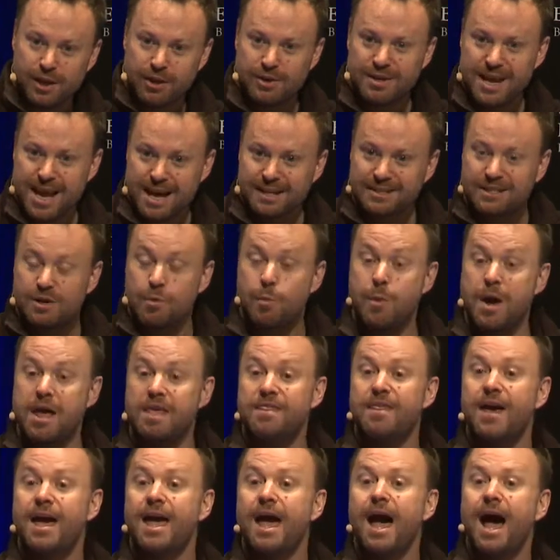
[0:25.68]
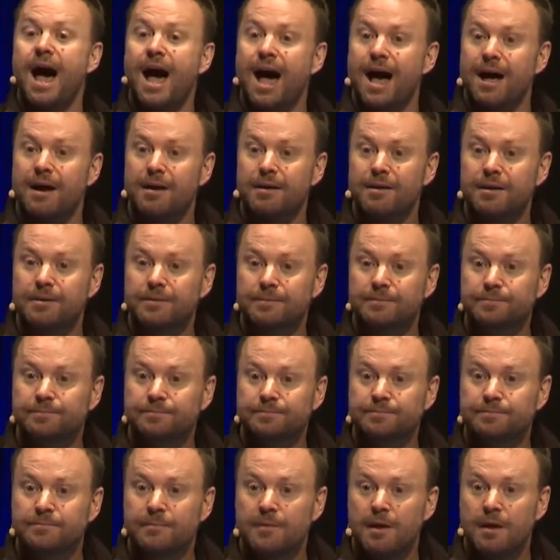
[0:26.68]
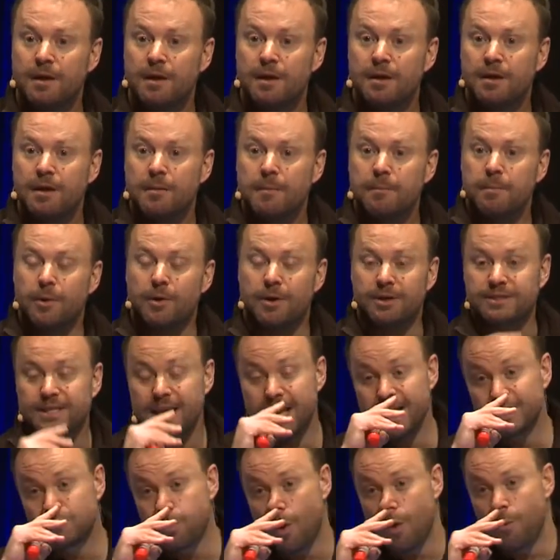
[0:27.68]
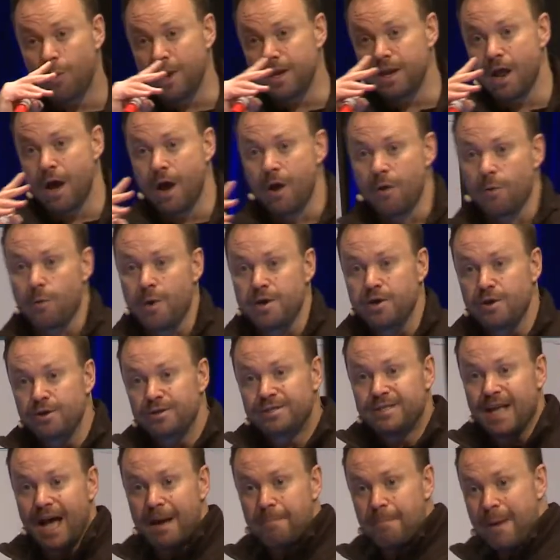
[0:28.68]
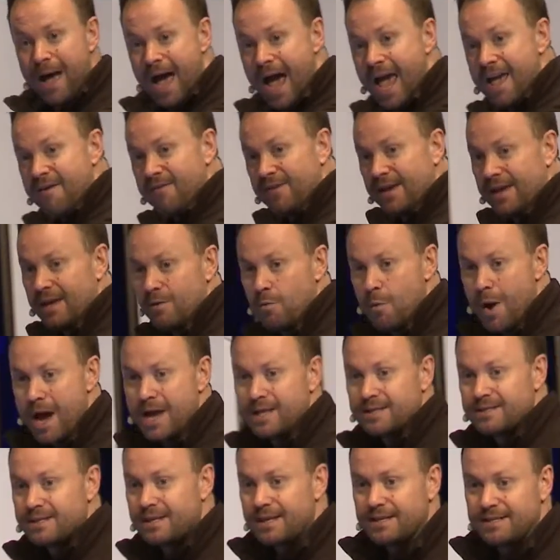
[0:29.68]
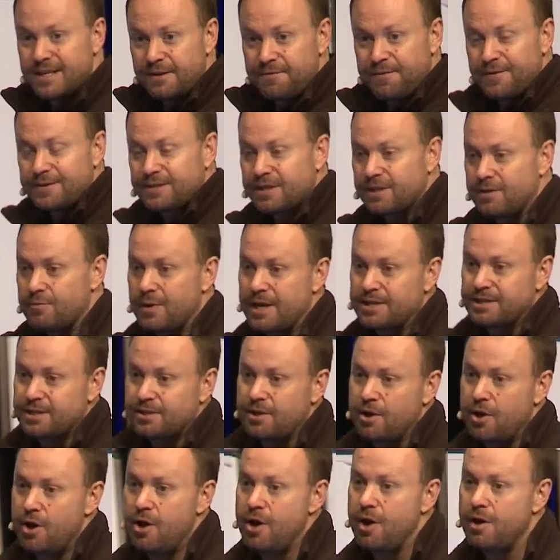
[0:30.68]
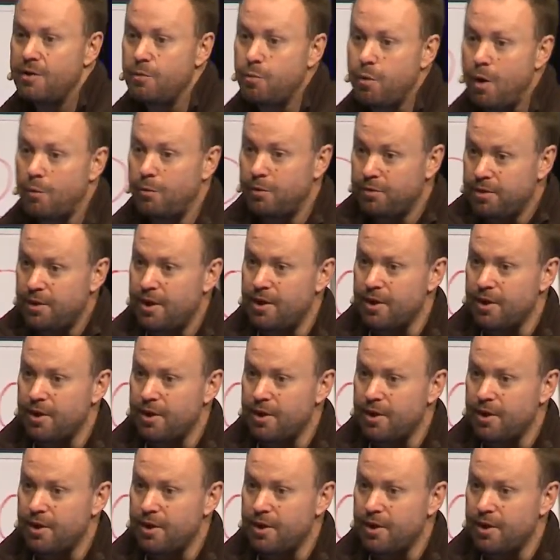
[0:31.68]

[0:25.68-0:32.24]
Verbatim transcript: you down to where they are? Because here's what we know. When you start behaving in ways that are different to the rest of the herd, what will the